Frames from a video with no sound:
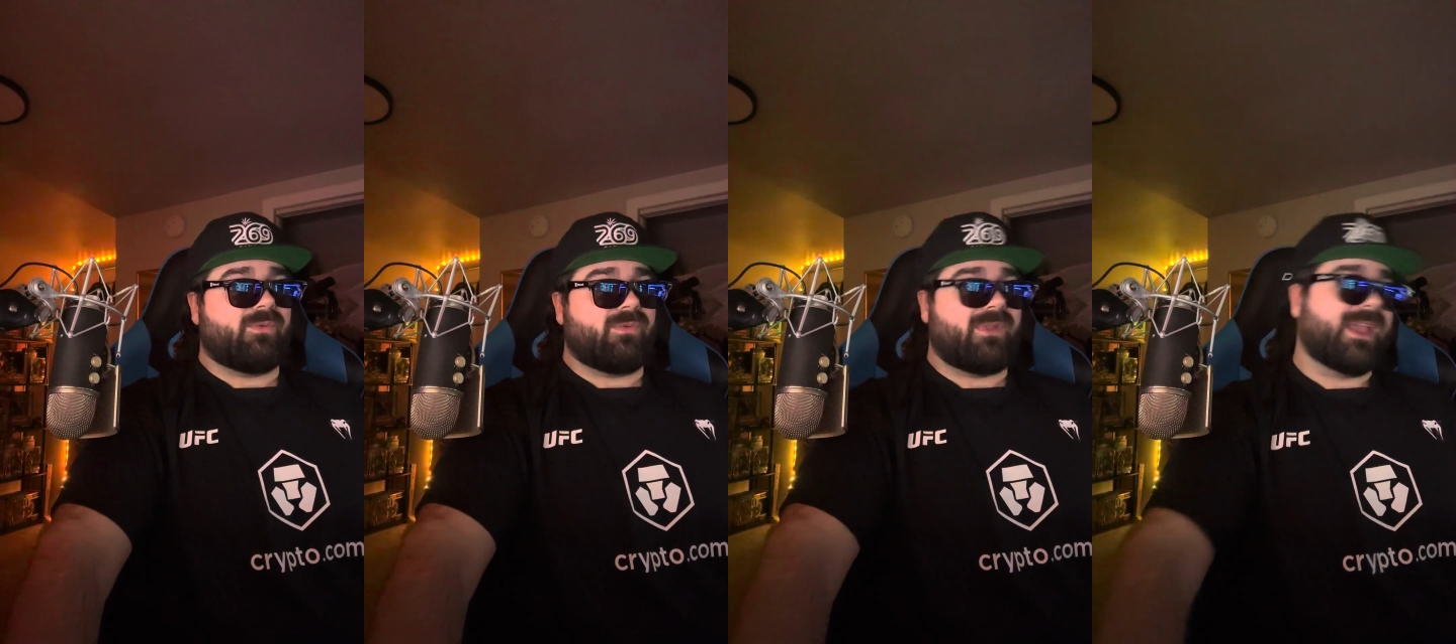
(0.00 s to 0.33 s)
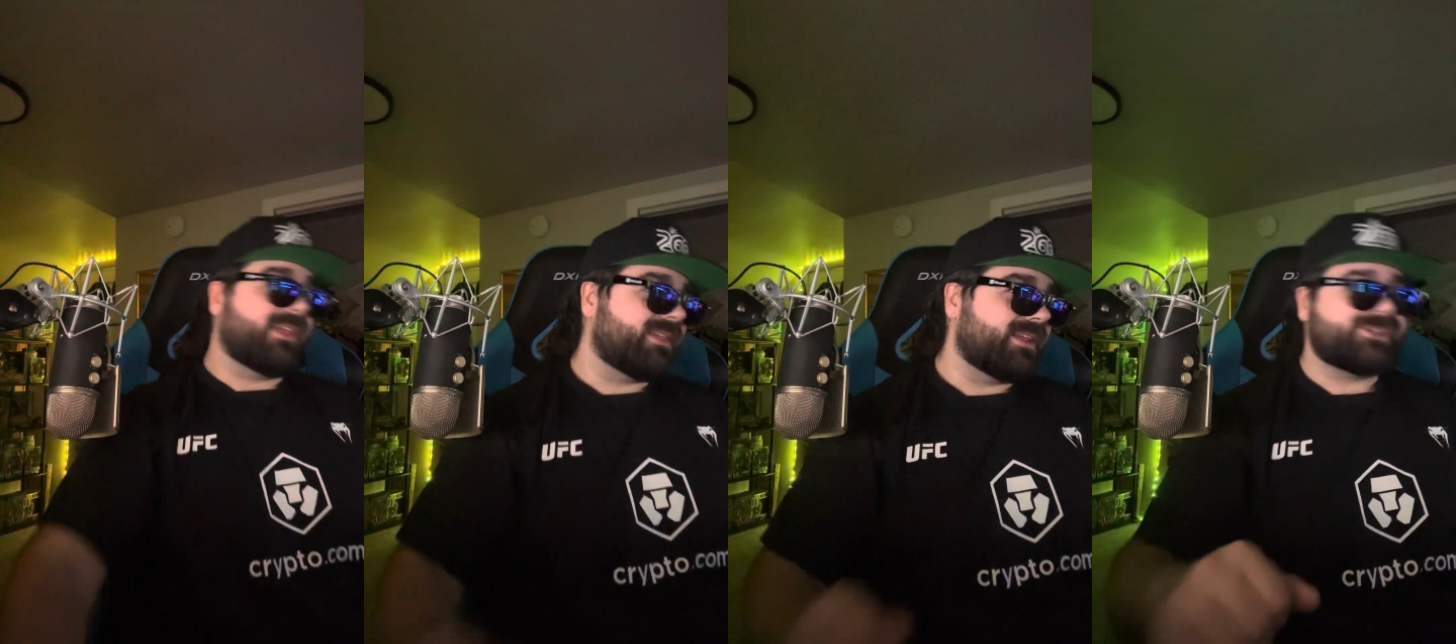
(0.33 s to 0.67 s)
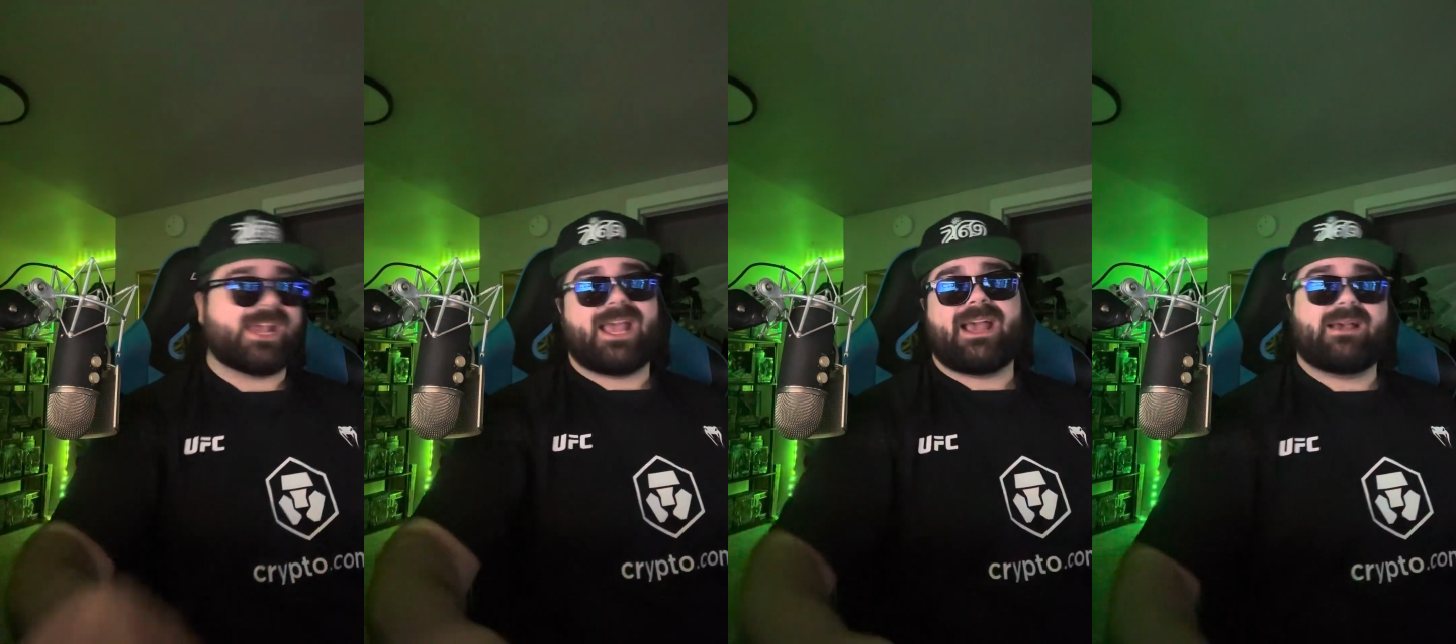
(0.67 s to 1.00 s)
lengthy
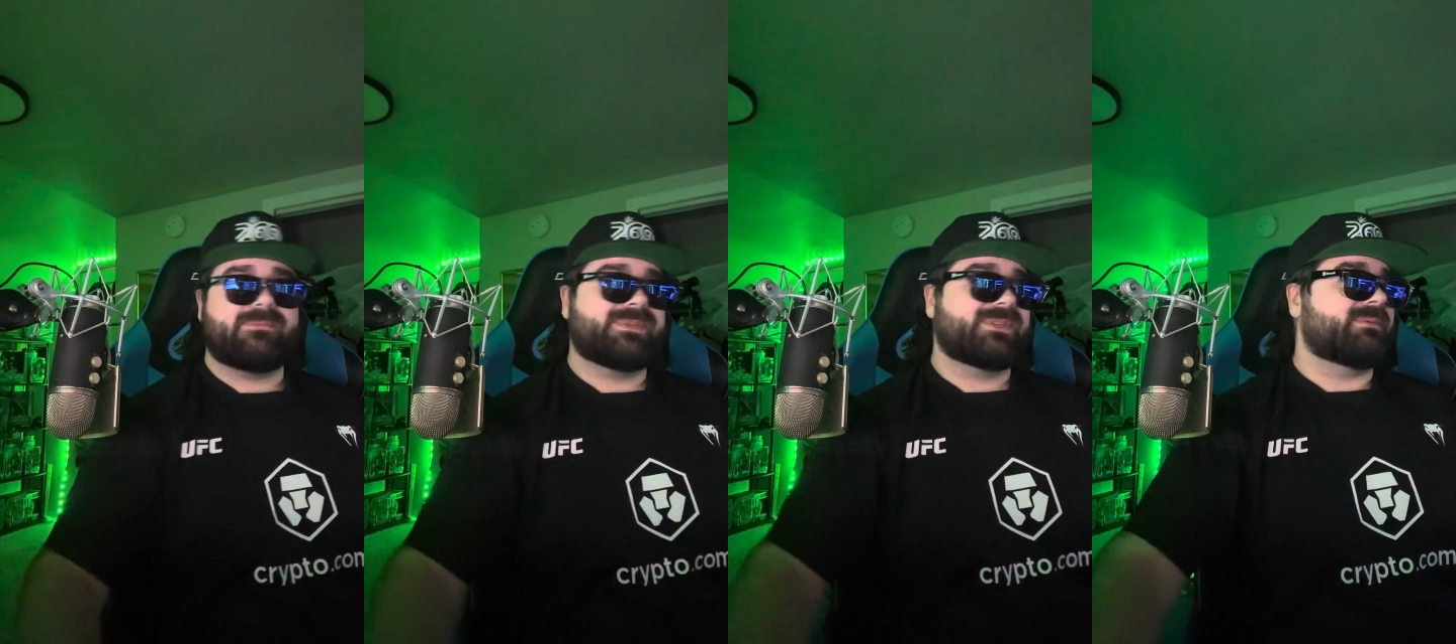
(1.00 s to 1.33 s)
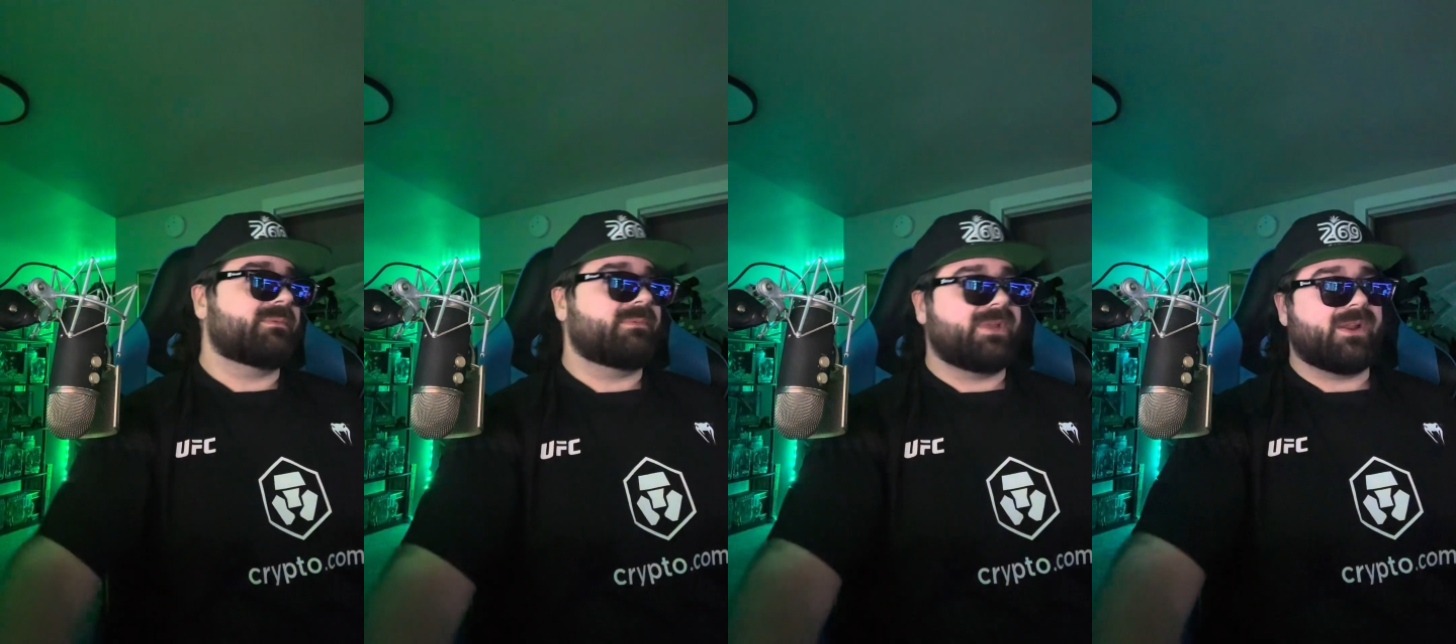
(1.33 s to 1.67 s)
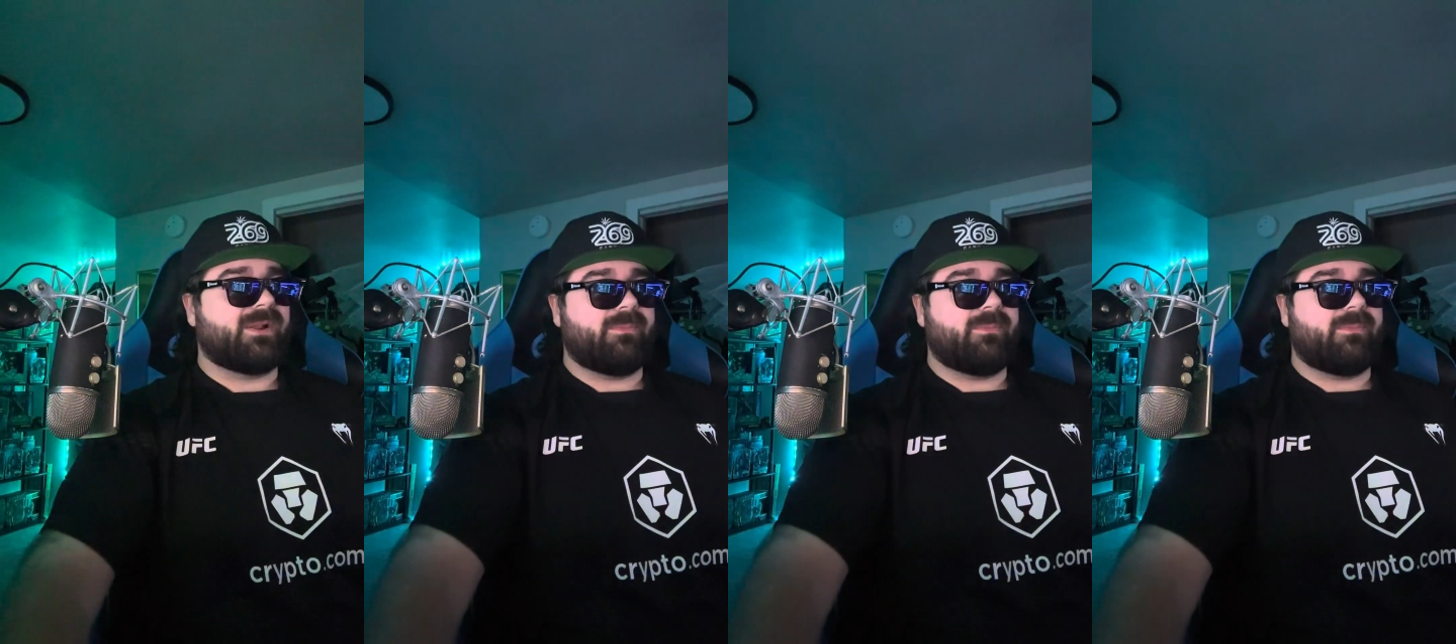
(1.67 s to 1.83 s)
jabs, you know,